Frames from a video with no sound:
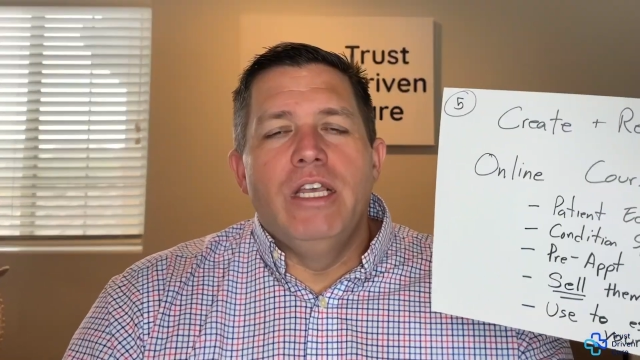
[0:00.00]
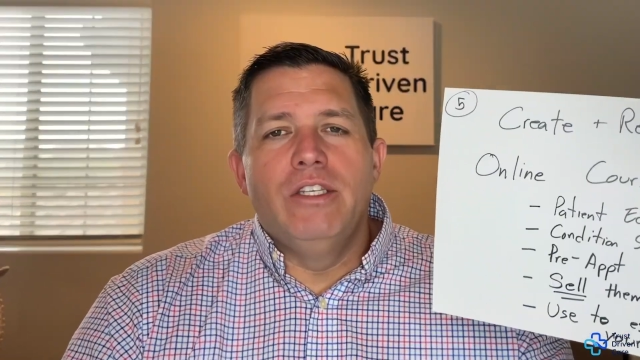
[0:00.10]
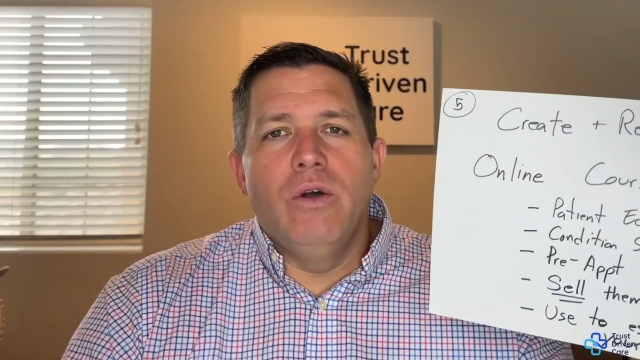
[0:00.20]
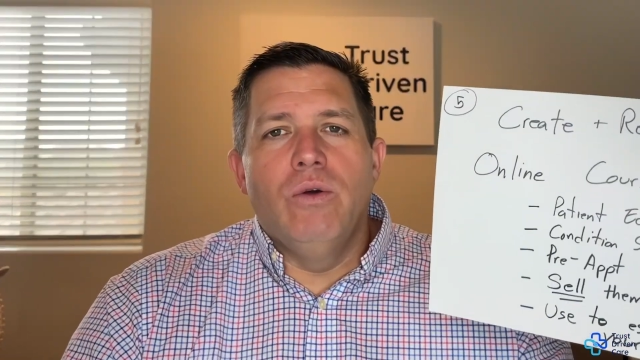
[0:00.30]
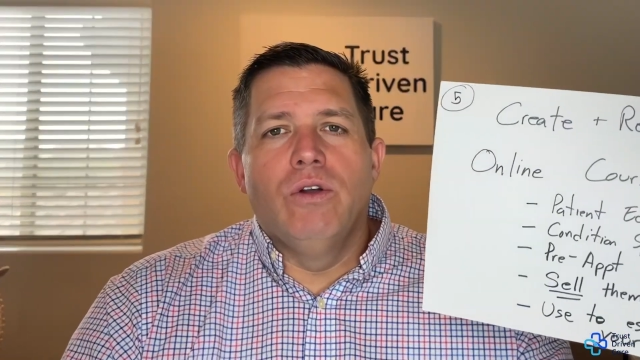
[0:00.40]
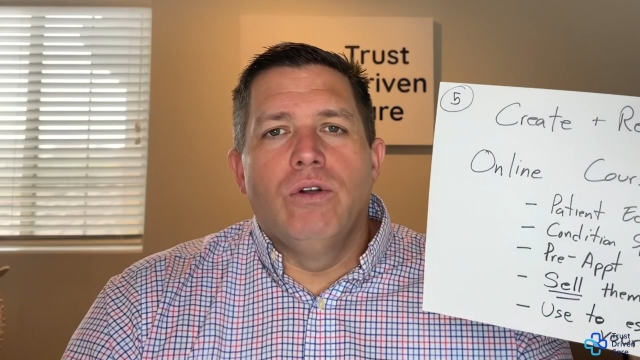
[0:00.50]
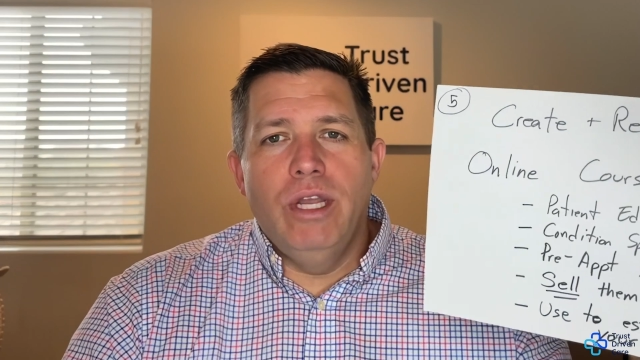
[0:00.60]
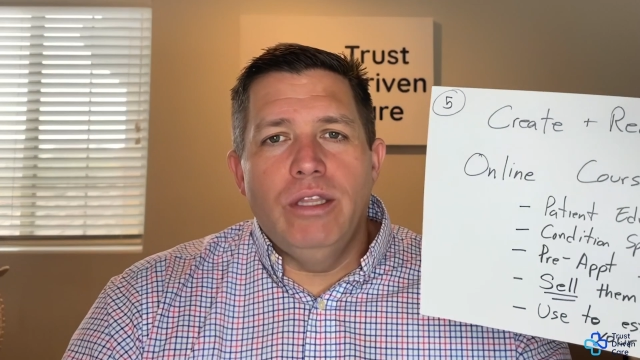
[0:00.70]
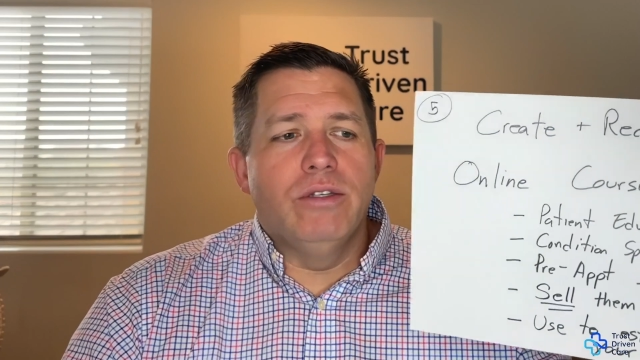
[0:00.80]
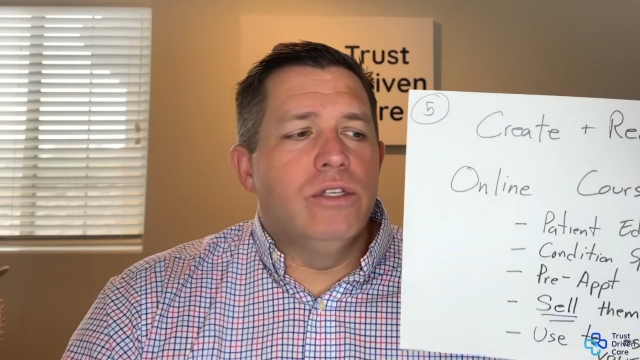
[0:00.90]
So
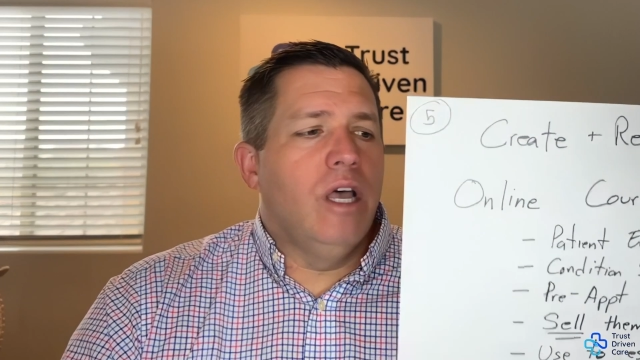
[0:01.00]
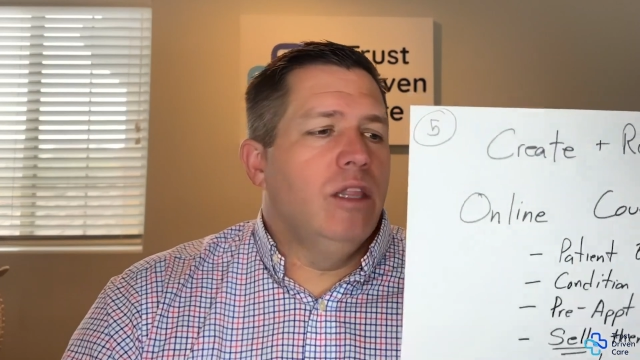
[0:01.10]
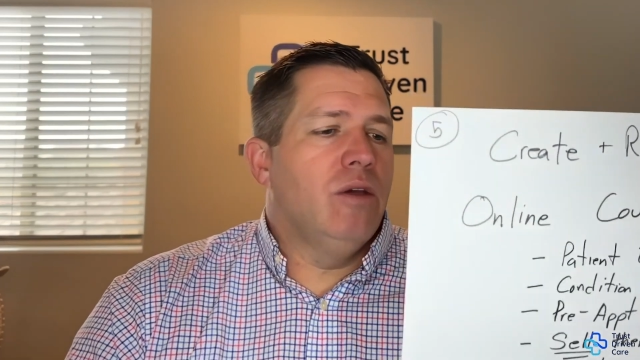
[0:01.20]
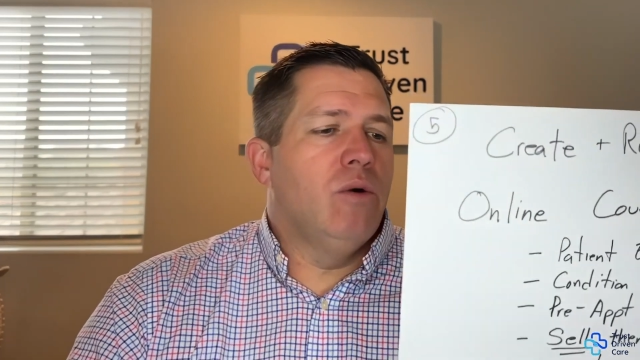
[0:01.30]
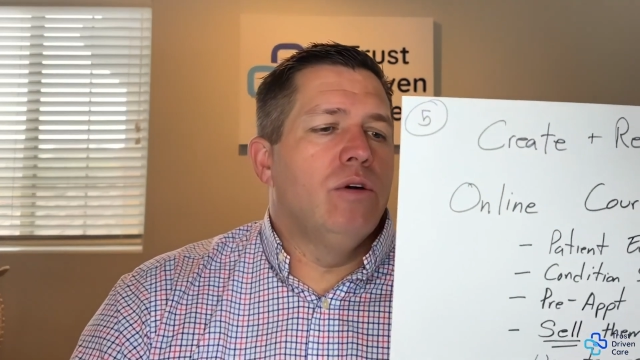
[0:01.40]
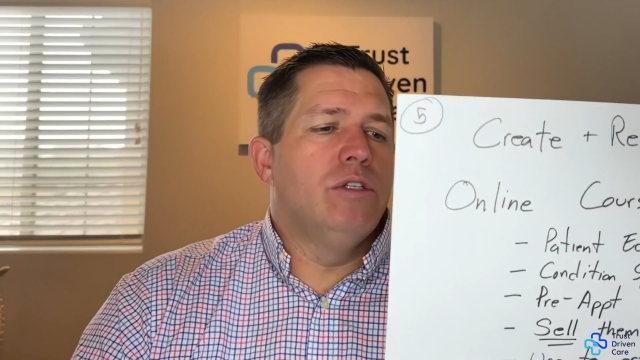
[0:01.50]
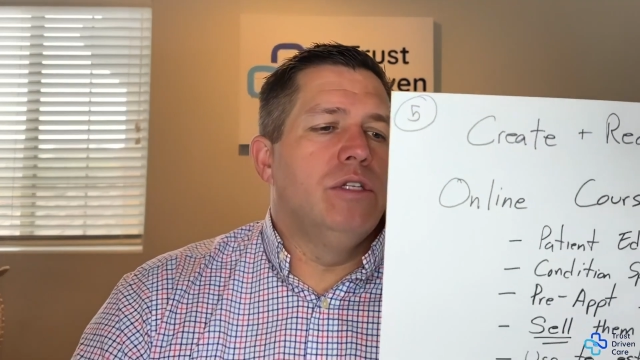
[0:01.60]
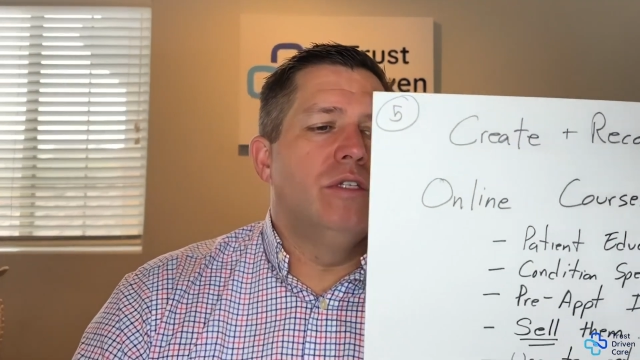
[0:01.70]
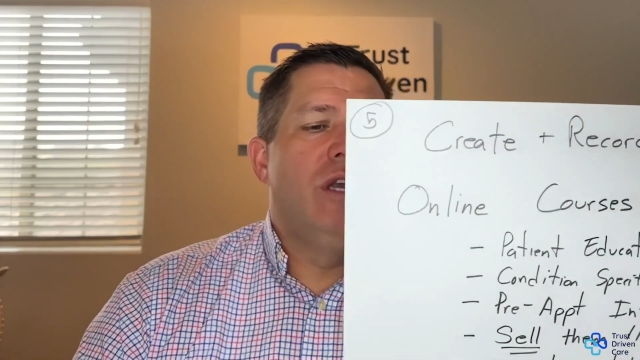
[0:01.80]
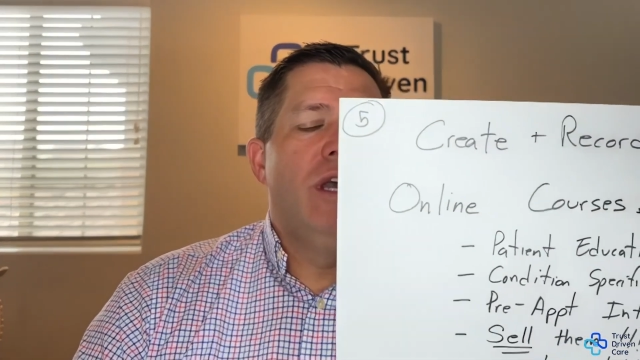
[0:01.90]
create those online
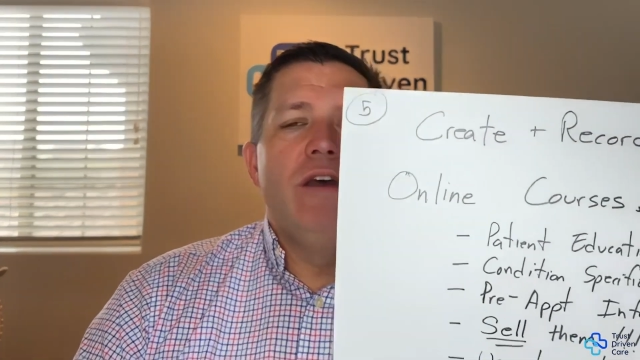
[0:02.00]
courses.